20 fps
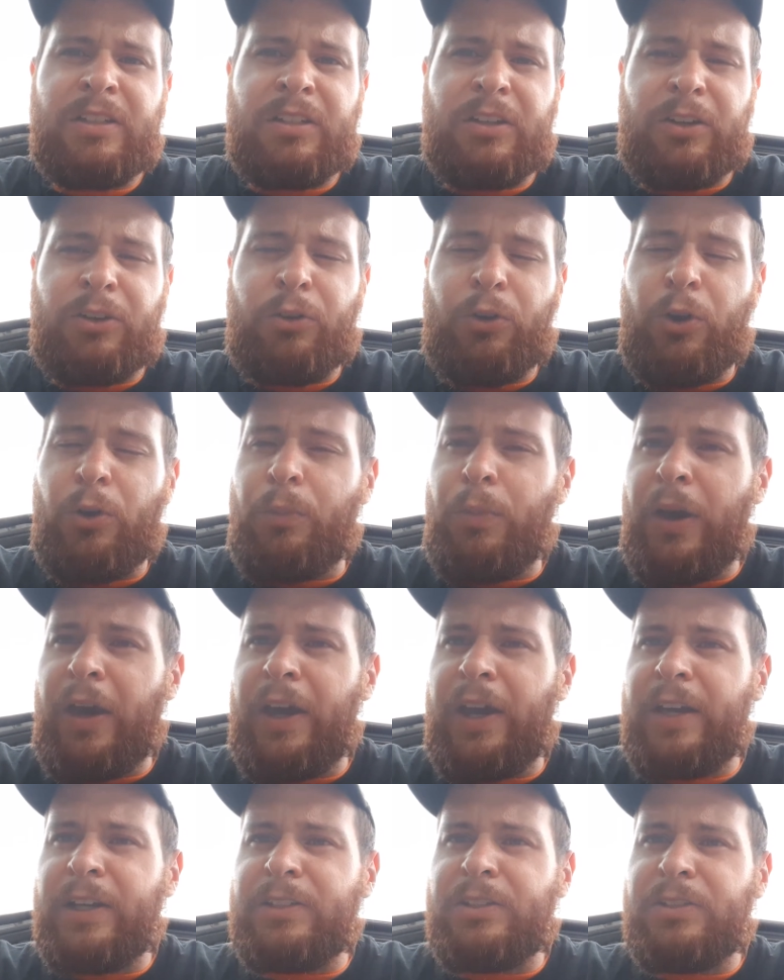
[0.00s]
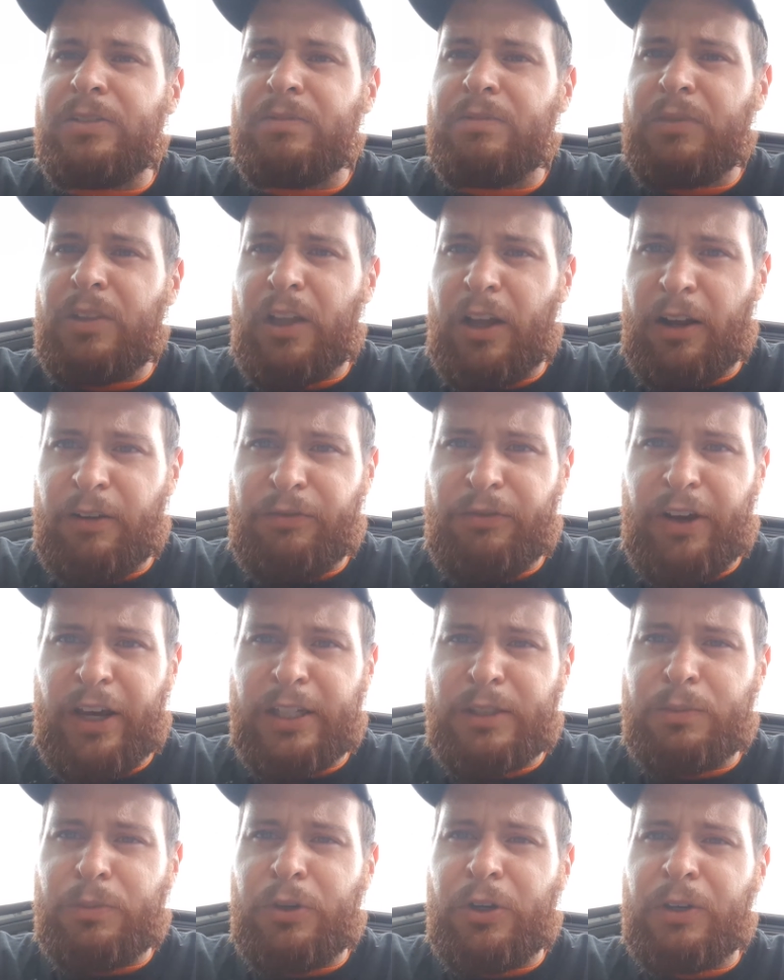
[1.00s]
or group page on
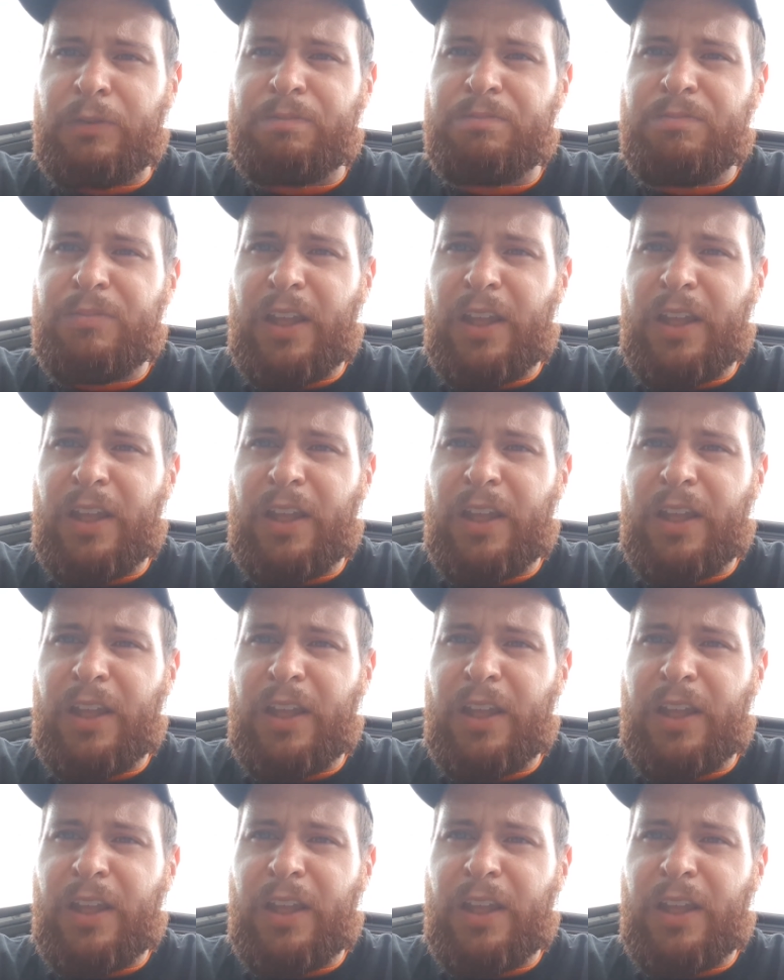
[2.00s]
Facebook.